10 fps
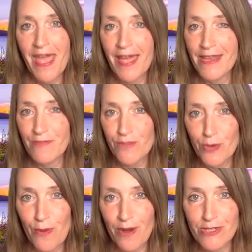And if
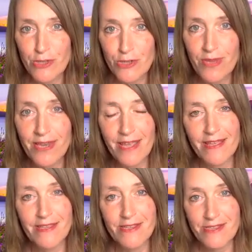you are tuning
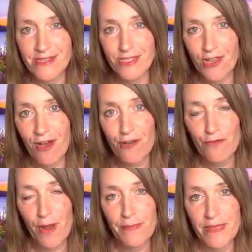into this talk
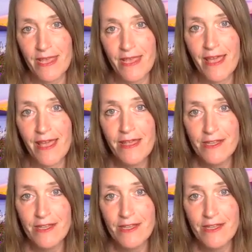from the